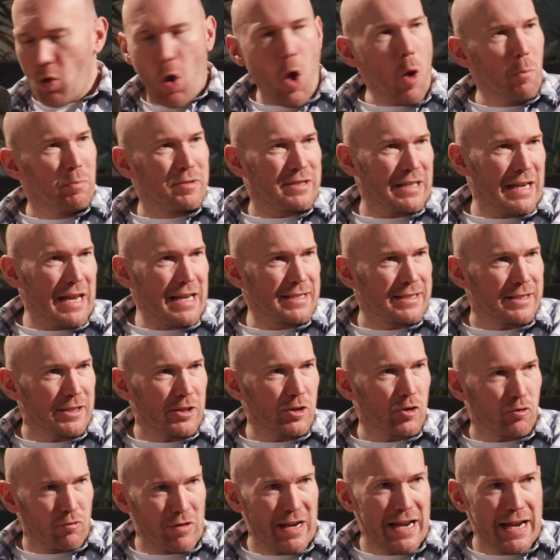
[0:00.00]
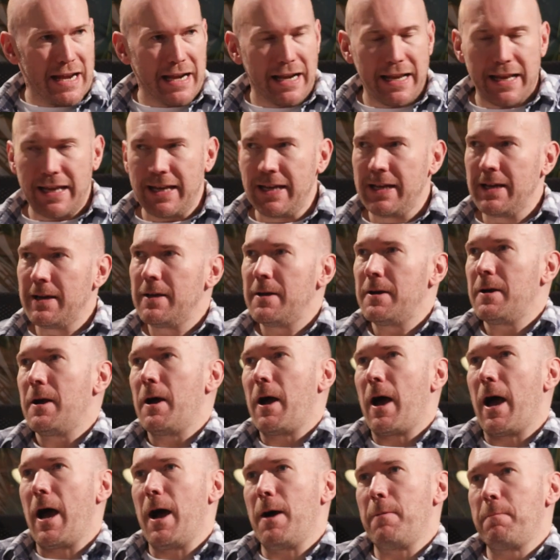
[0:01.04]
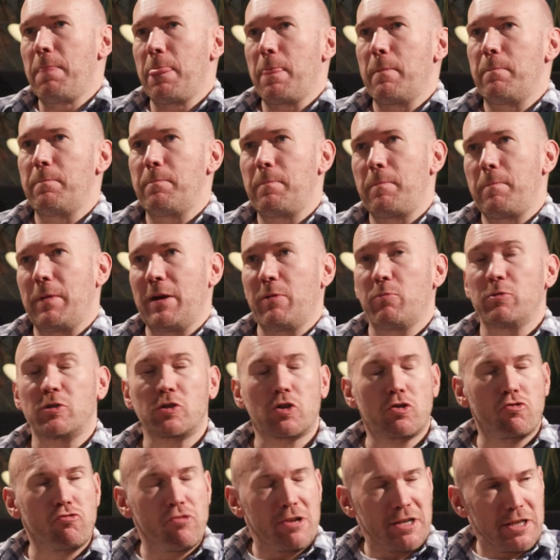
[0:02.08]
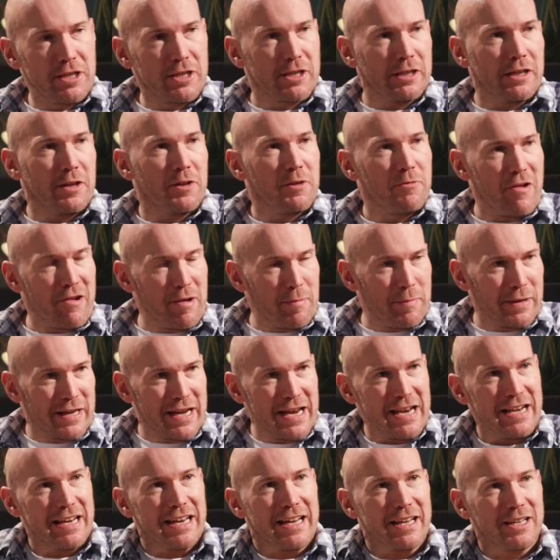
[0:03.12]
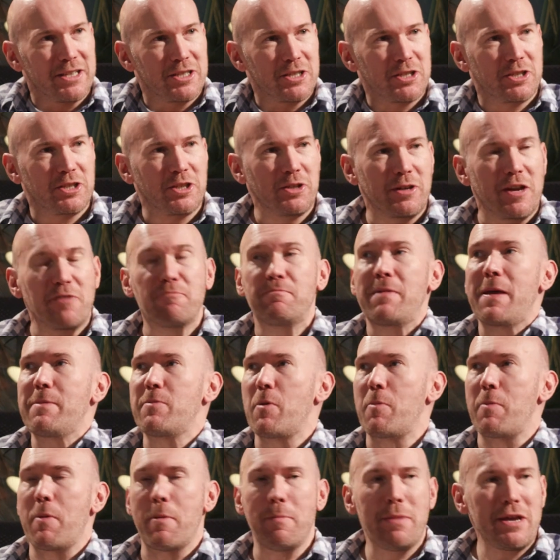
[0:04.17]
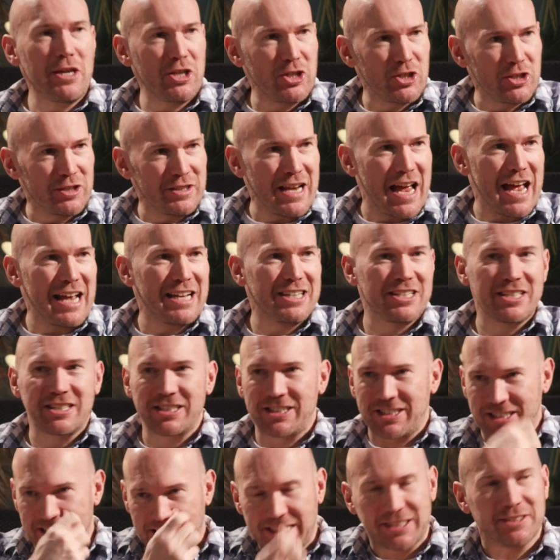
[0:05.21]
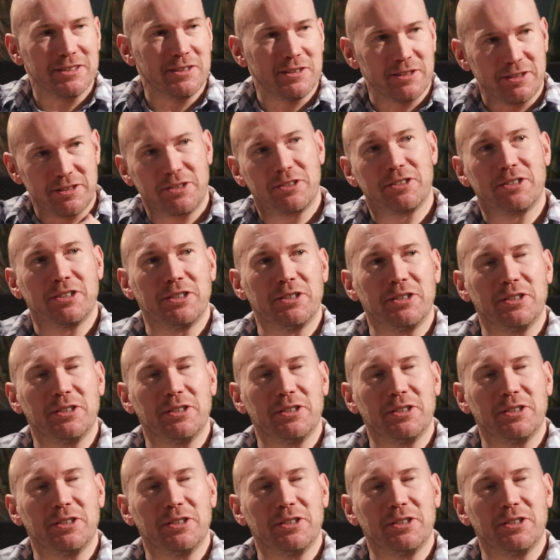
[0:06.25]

obsolescence, really. But it was critical at the very beginnings to give people permission and signals to...